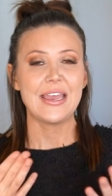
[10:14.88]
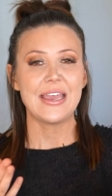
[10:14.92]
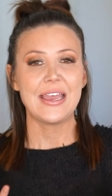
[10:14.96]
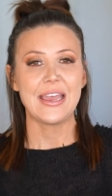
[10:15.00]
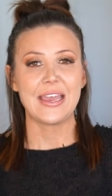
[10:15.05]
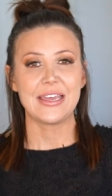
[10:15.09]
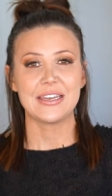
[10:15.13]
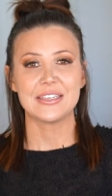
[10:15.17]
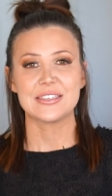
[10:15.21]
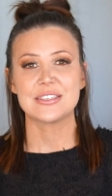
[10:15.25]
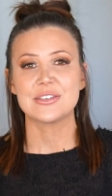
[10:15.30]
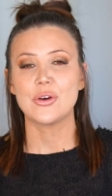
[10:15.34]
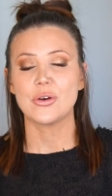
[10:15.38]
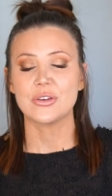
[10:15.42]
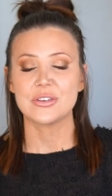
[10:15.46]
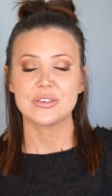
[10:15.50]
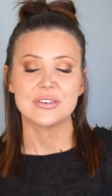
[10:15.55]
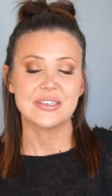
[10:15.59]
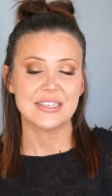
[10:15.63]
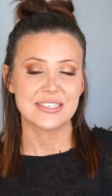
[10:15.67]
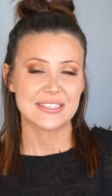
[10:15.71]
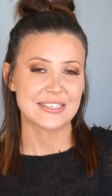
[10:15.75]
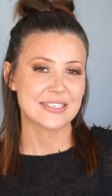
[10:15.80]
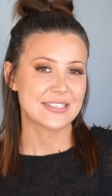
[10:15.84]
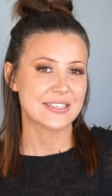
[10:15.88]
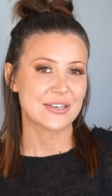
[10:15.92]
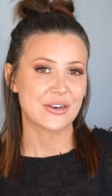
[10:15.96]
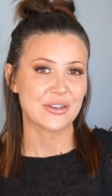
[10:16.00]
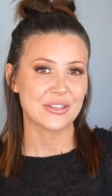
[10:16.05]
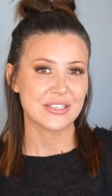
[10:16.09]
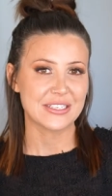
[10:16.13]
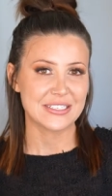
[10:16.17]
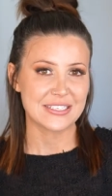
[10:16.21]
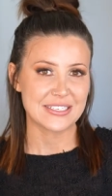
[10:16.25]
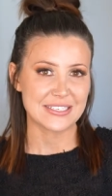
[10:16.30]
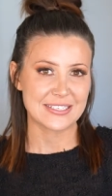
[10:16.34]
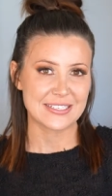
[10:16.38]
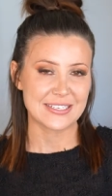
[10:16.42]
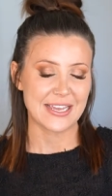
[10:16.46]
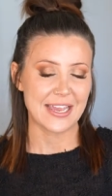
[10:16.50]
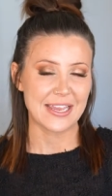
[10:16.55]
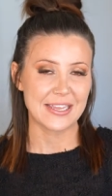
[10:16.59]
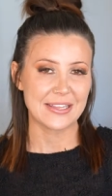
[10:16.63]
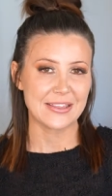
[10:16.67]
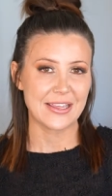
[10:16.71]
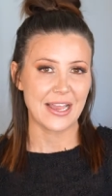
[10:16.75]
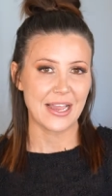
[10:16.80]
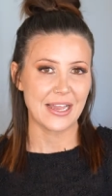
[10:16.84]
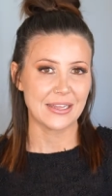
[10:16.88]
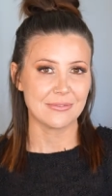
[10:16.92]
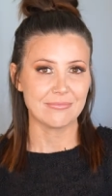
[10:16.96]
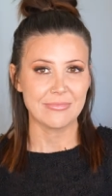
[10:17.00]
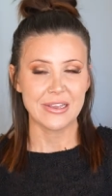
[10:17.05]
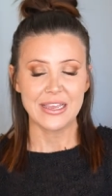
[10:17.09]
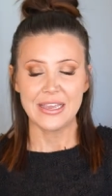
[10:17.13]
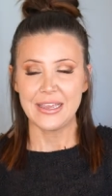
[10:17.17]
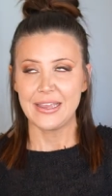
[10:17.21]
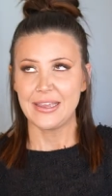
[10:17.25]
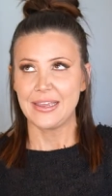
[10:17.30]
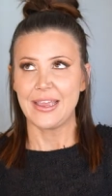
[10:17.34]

And it's not necessarily to say that